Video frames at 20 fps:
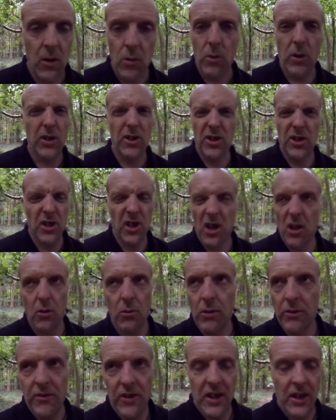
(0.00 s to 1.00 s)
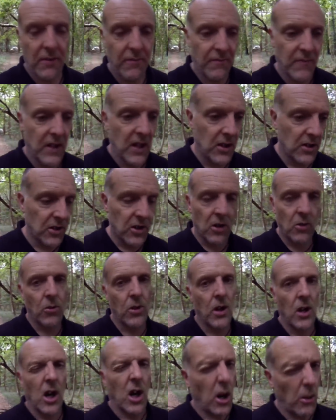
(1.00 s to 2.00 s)
We'll just go with it. So
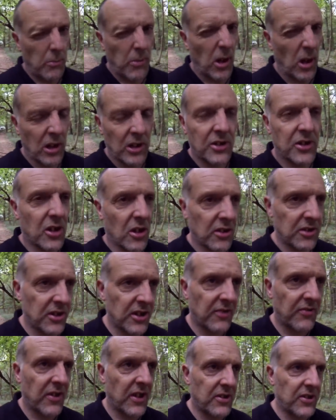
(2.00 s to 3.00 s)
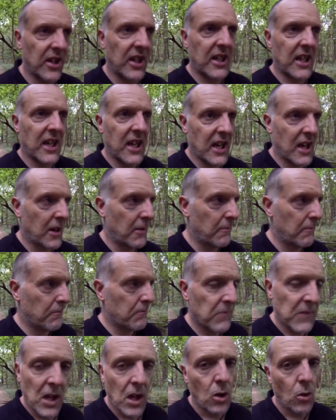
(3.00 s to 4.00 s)
I apologise if there's any
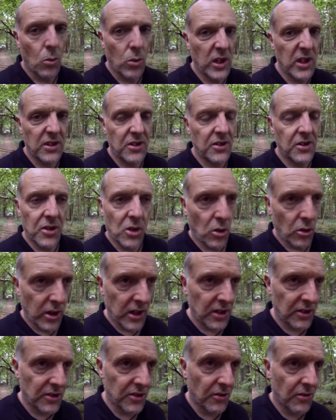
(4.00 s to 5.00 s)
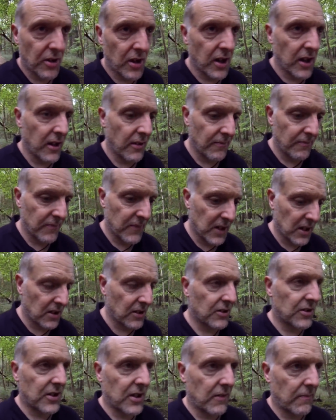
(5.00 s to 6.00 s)
wind noise, alright?
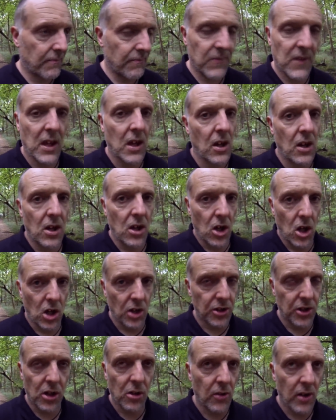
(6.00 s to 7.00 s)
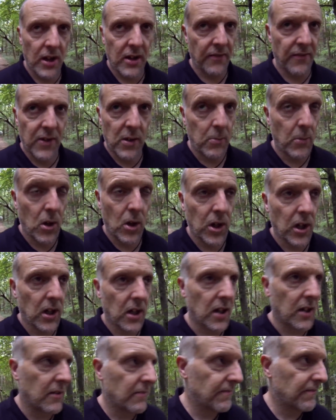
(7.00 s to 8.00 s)
Because I don't have the
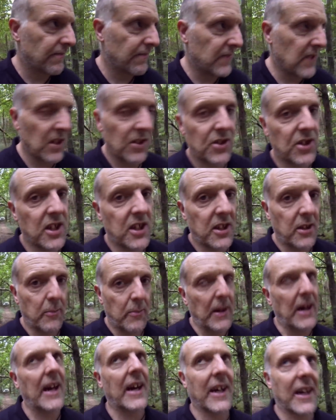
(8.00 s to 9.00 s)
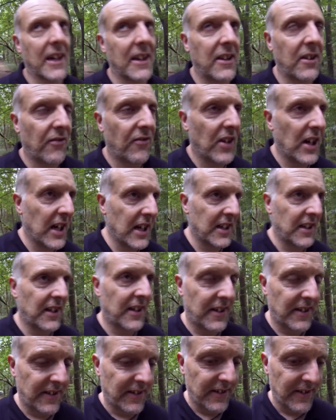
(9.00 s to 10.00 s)
mic. It's in the bag, in the van,
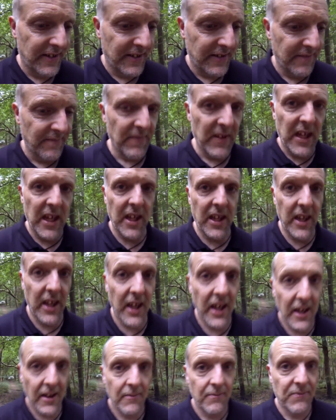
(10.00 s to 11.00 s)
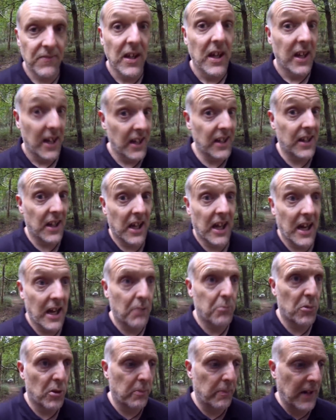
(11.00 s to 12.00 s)
in the
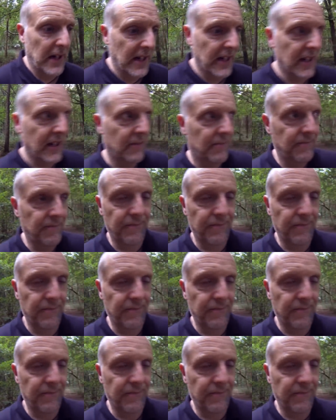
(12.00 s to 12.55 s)
camera bag.